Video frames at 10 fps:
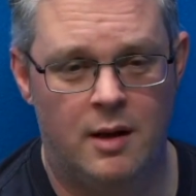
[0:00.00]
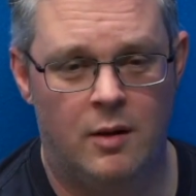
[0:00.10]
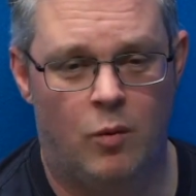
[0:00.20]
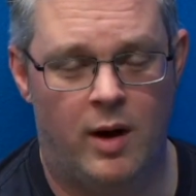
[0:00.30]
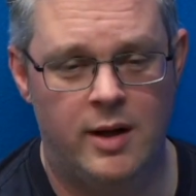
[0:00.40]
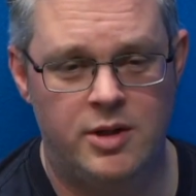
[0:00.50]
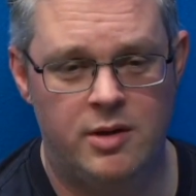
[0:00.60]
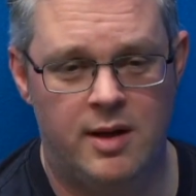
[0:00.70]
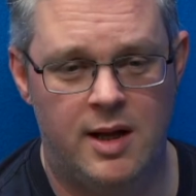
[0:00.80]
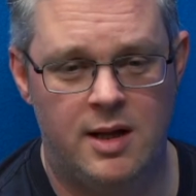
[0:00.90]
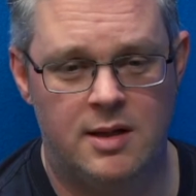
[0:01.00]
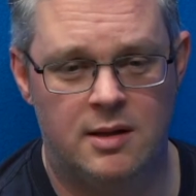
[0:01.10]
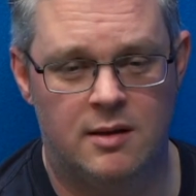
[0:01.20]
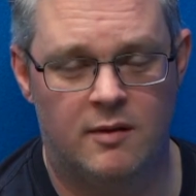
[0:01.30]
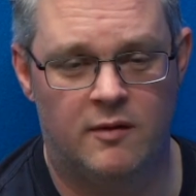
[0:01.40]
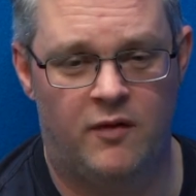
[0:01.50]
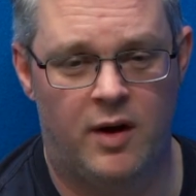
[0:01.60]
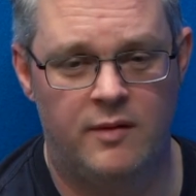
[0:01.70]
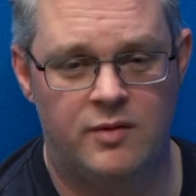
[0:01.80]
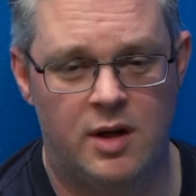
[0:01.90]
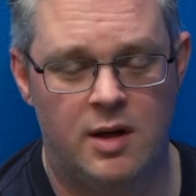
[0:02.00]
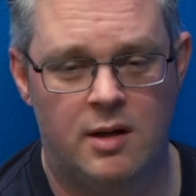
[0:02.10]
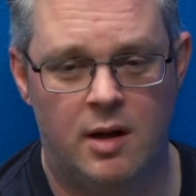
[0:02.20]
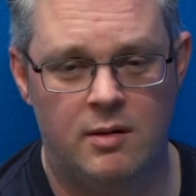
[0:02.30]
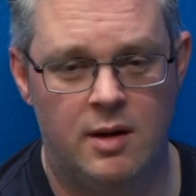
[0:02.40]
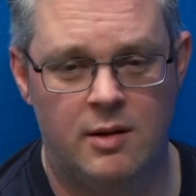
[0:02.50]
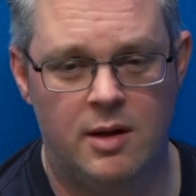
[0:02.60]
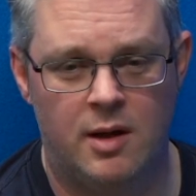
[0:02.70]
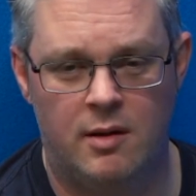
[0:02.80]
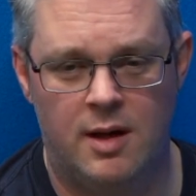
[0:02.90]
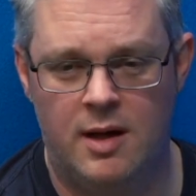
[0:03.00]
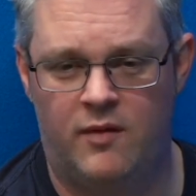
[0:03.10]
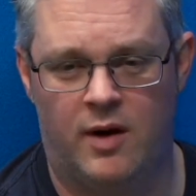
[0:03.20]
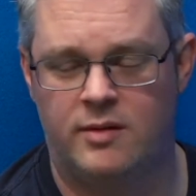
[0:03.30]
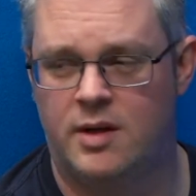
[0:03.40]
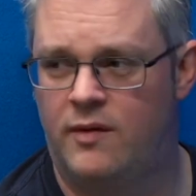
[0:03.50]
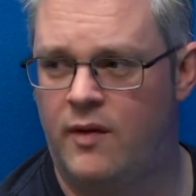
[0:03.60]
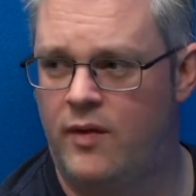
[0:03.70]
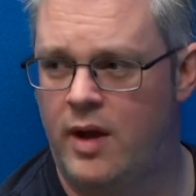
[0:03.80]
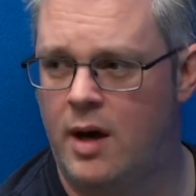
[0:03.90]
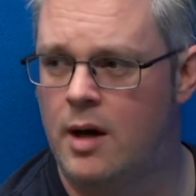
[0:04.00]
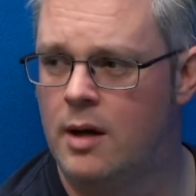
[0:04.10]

why do you need 5G? You don't need 5G for VR.